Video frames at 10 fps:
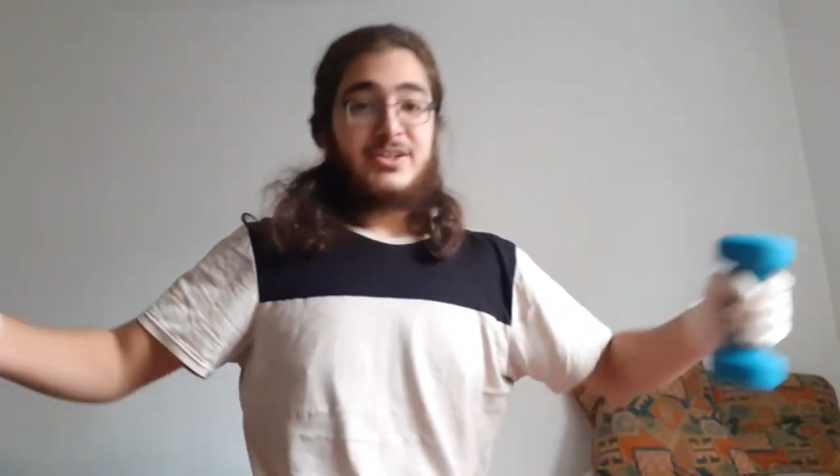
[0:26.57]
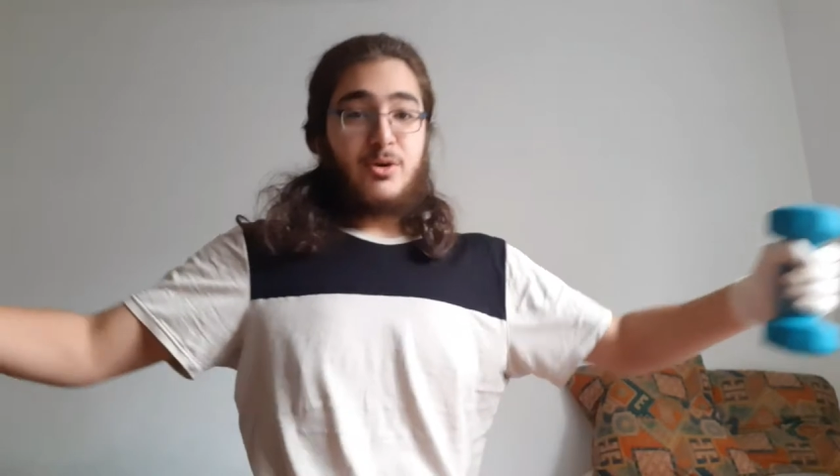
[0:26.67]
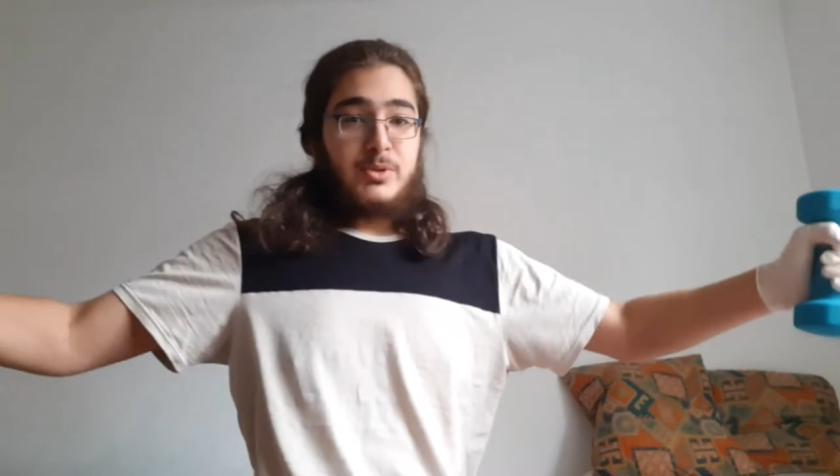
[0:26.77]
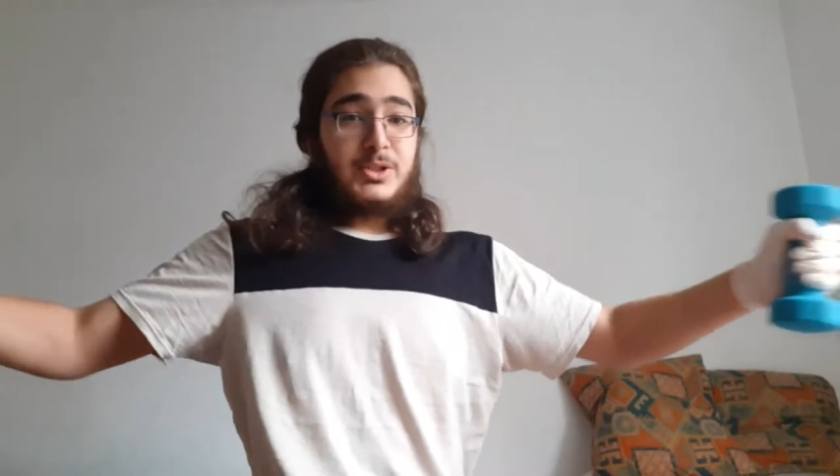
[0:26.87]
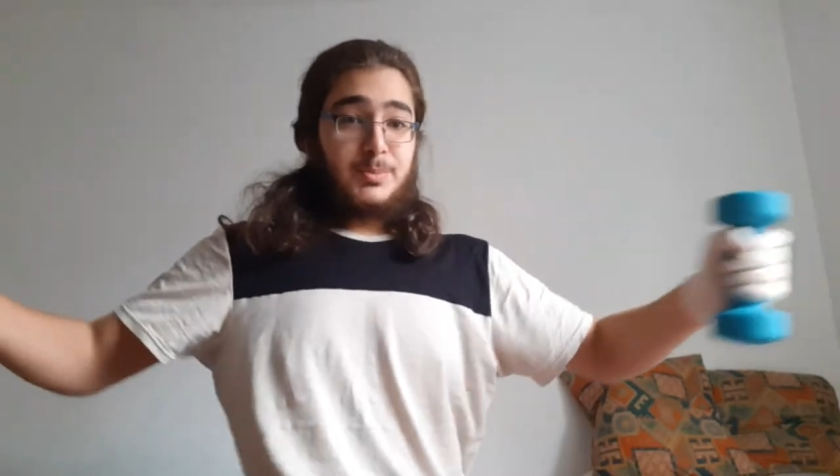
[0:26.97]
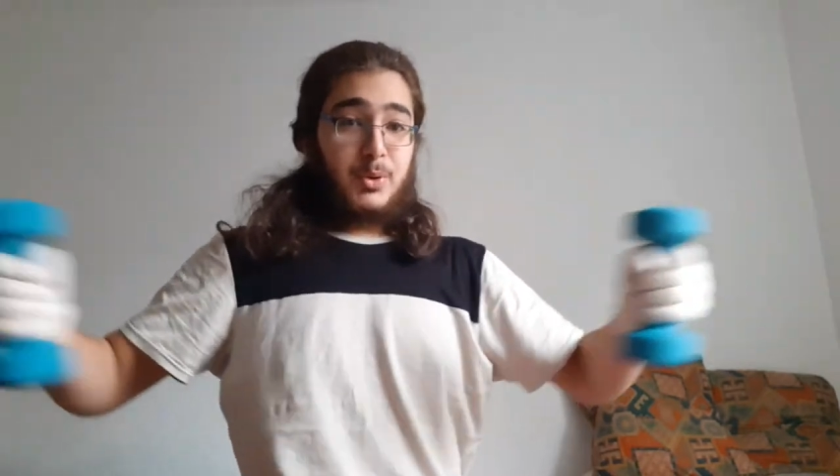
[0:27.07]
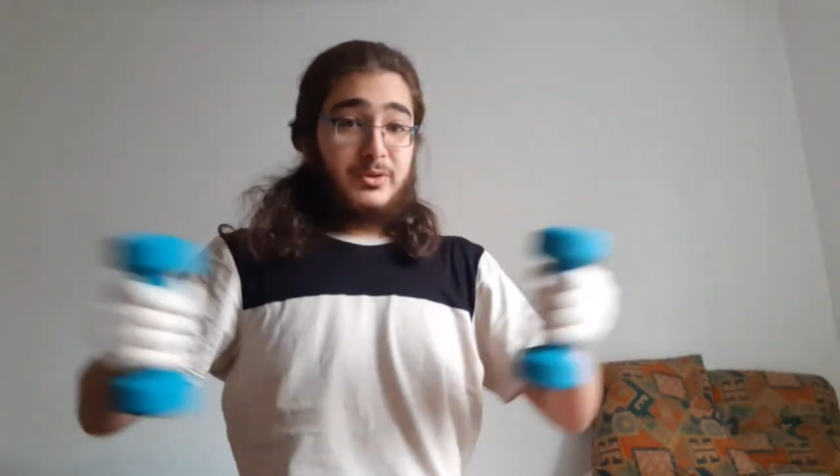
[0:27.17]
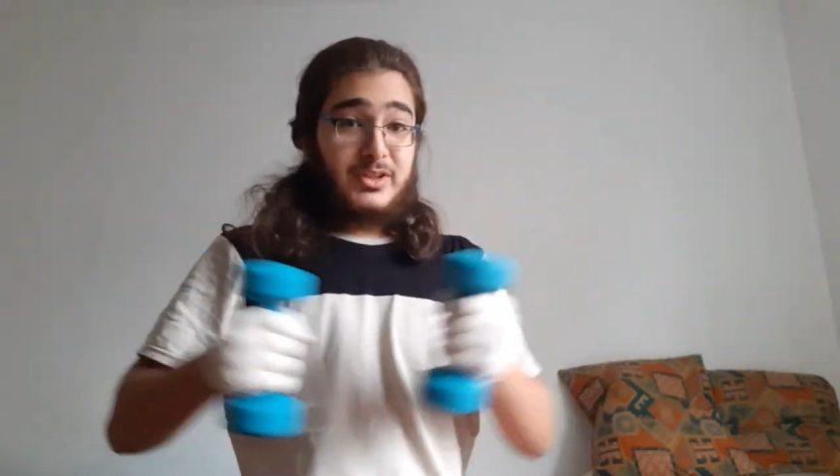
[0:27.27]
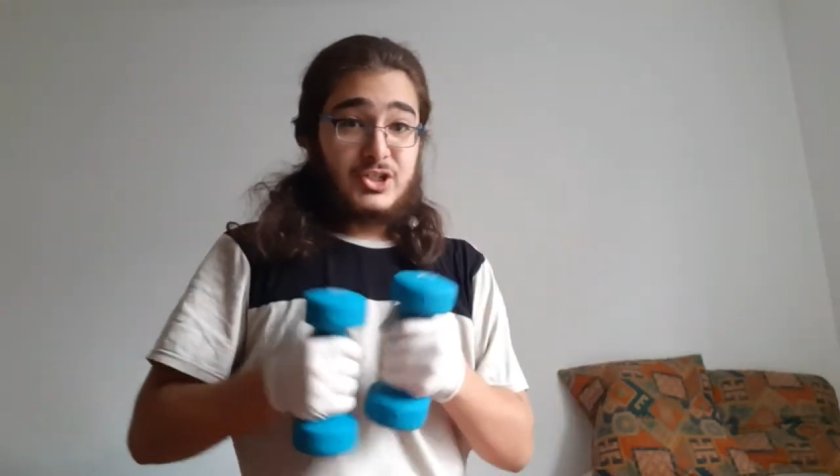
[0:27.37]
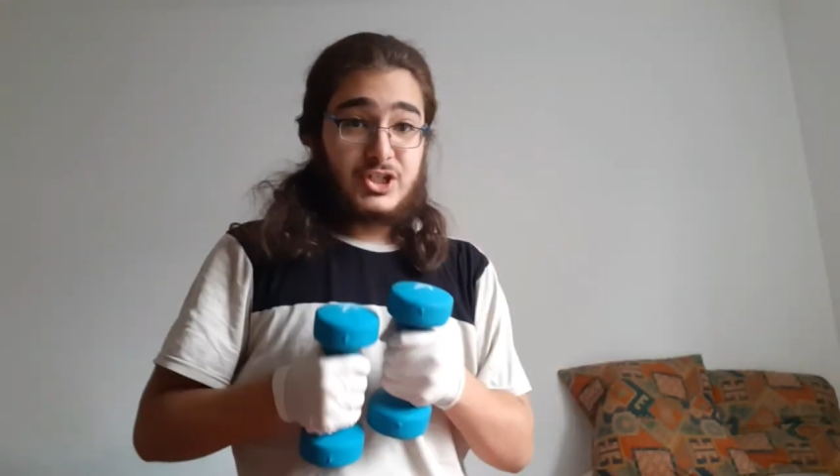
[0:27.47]
Yo, when you pull
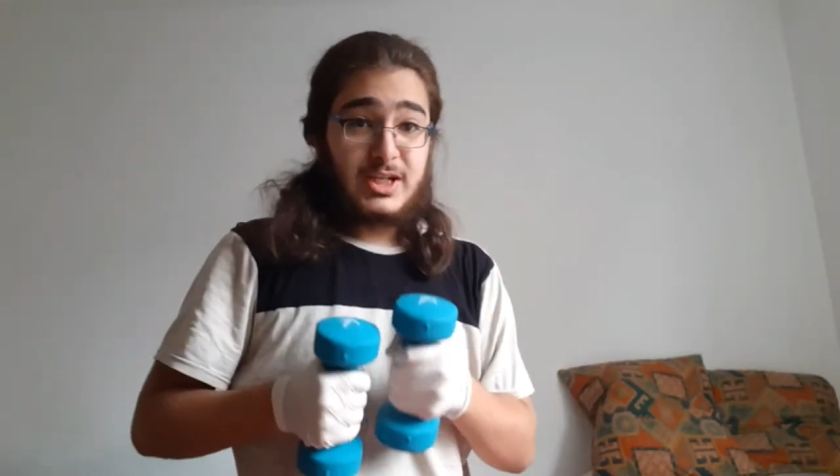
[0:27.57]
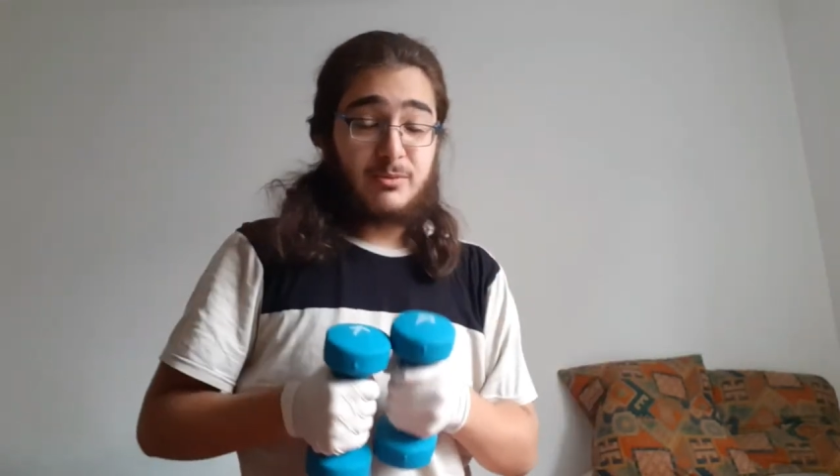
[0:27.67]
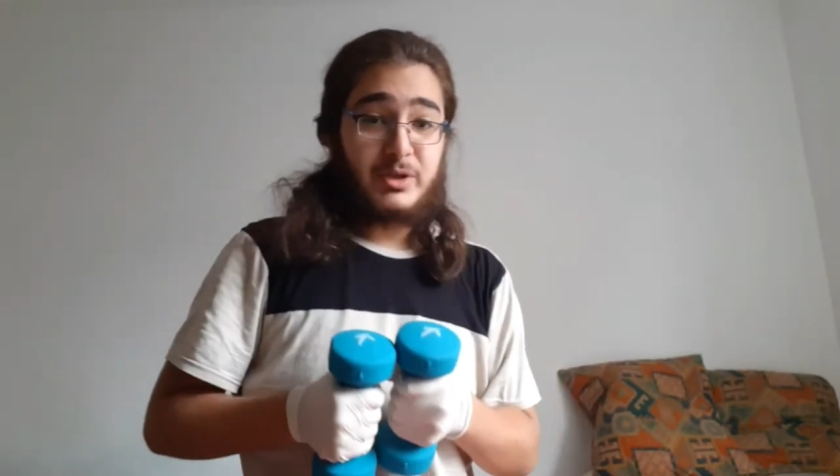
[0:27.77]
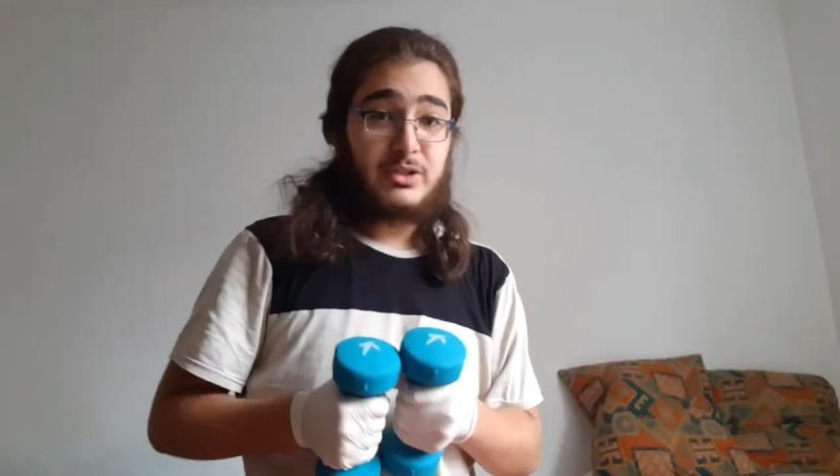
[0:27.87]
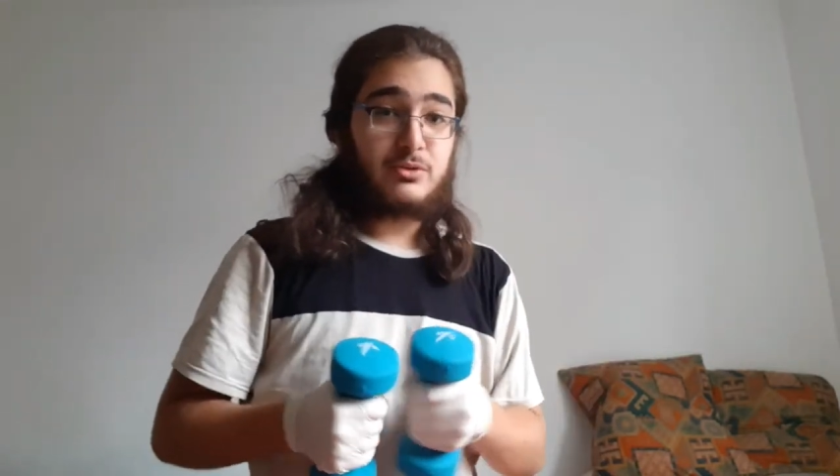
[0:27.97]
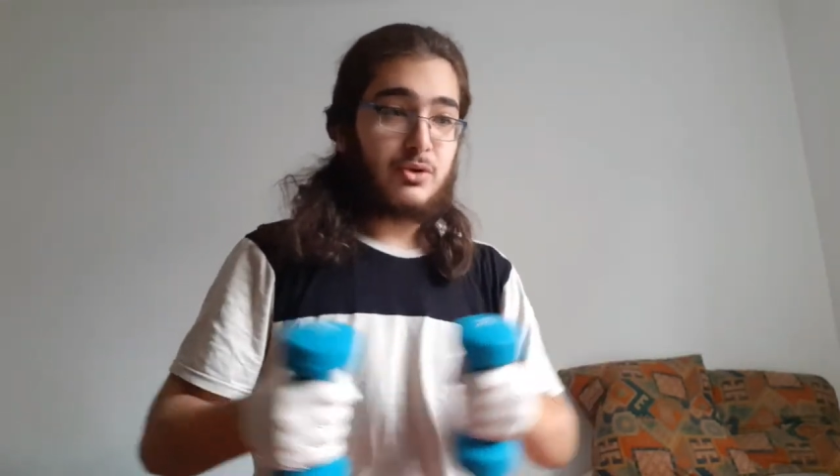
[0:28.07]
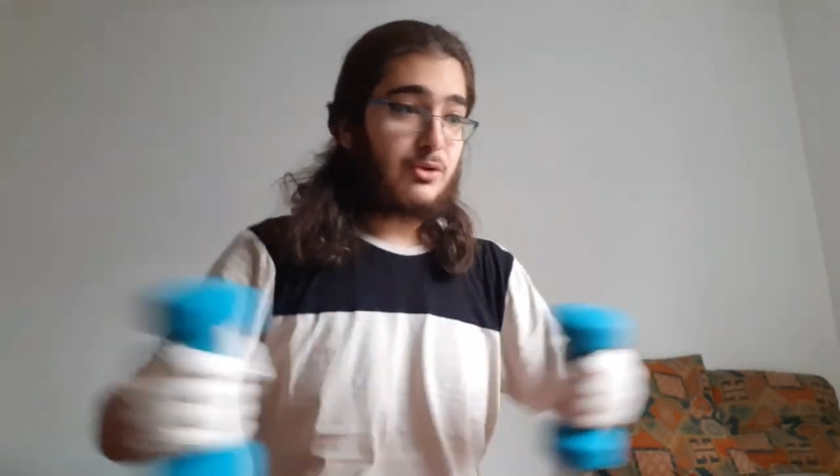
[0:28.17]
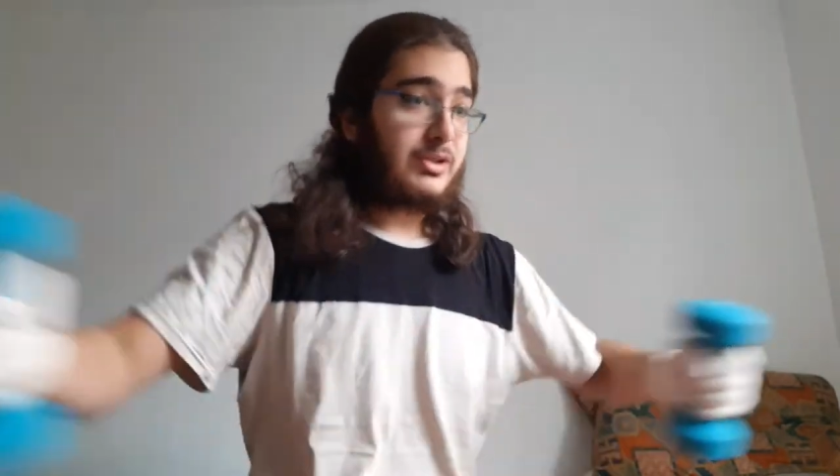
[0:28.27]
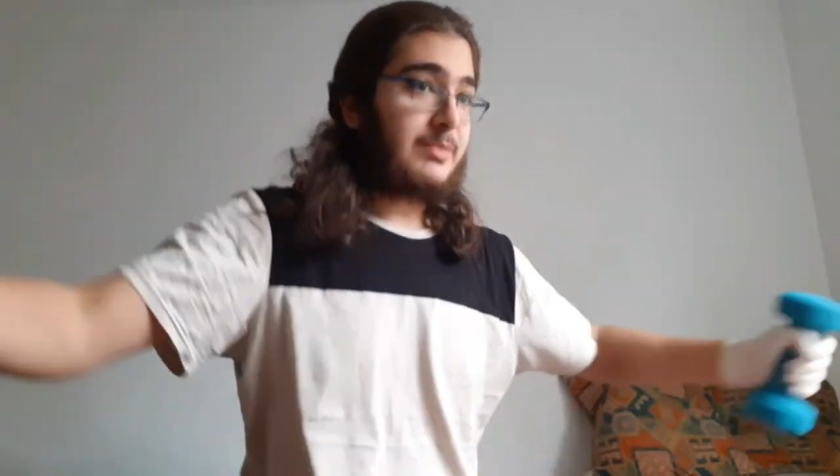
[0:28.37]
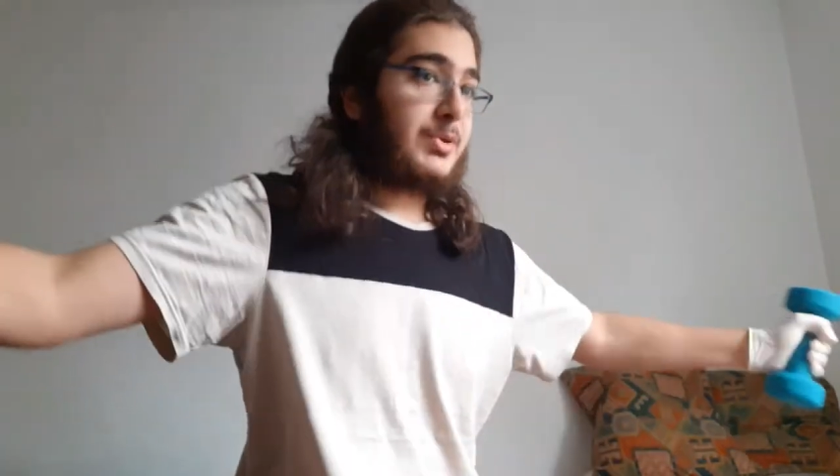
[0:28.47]
this shit, when you're
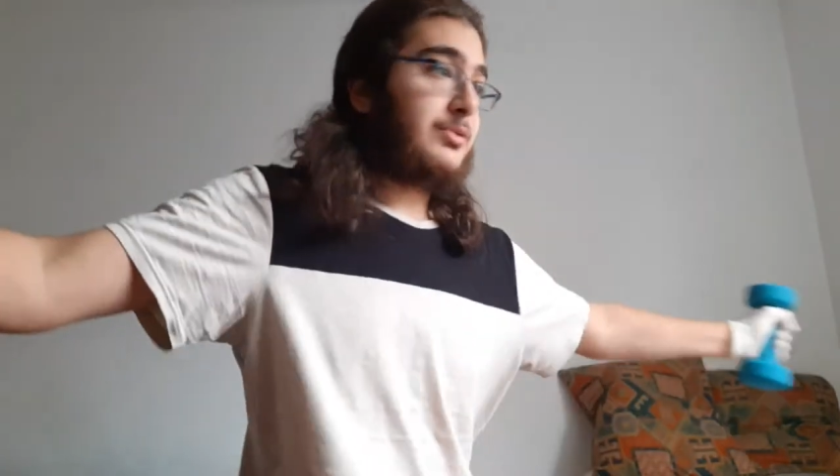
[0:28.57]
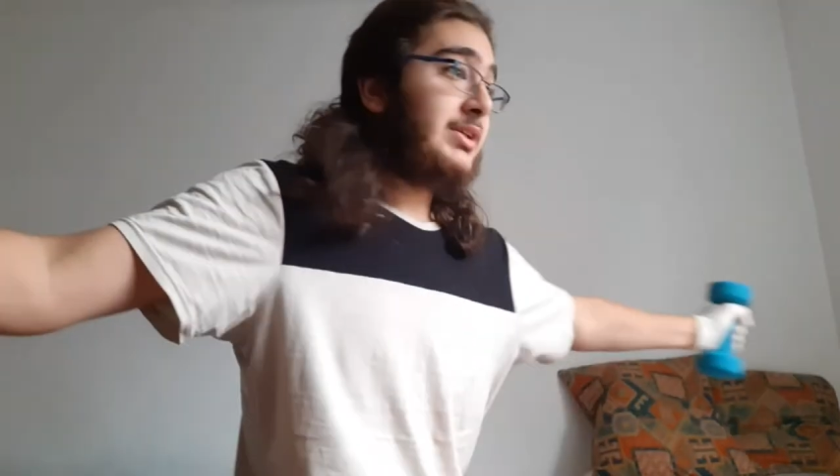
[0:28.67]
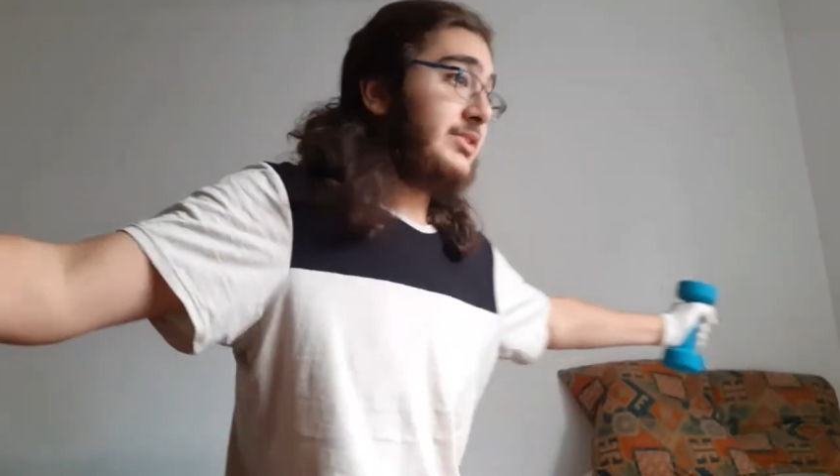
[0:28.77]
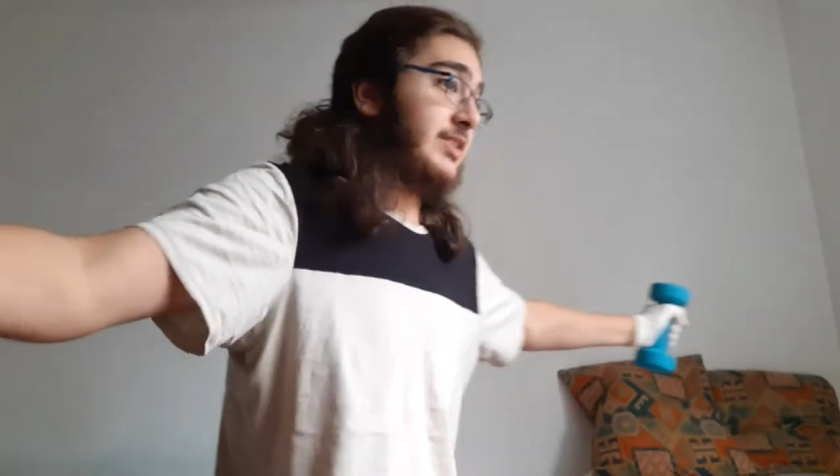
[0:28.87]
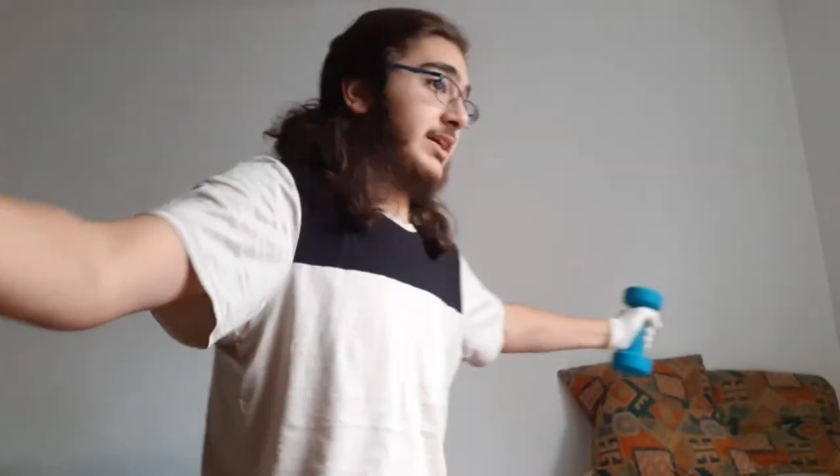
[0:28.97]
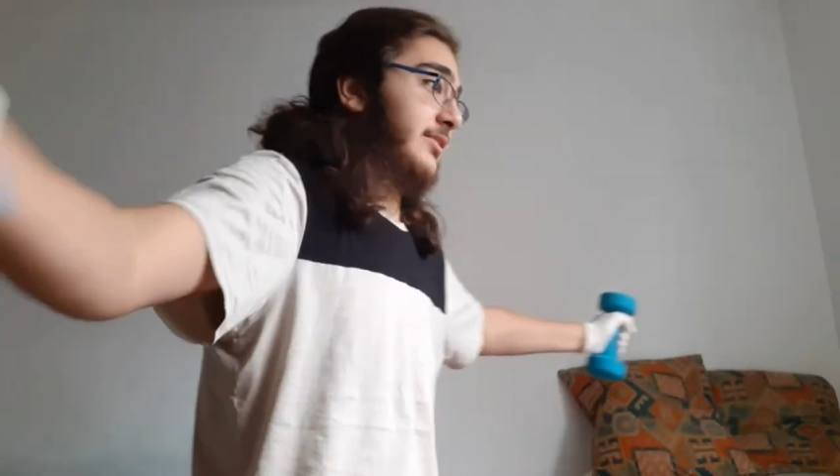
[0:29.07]
turning, bro, it is like a